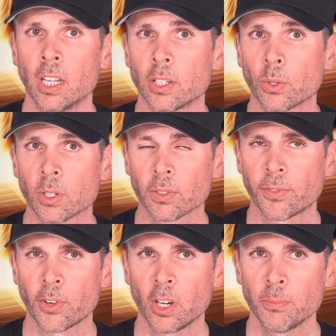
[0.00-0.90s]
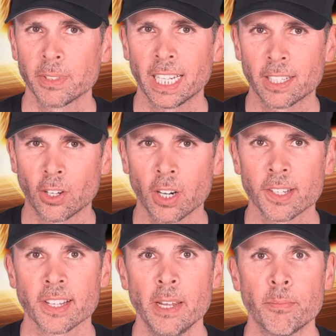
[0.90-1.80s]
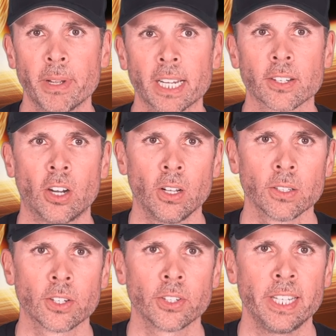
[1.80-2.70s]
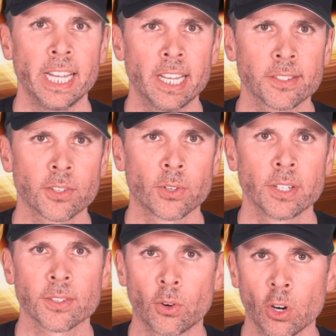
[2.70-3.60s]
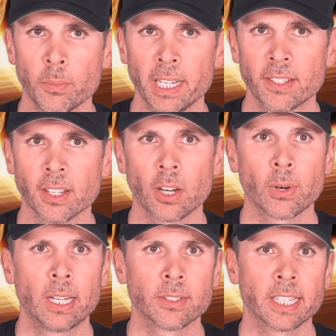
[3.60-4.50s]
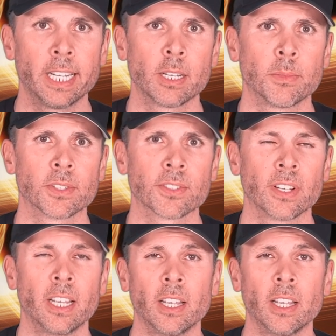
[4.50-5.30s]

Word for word: to confirm that DART's impact altered the asteroid's orbit around Didymos.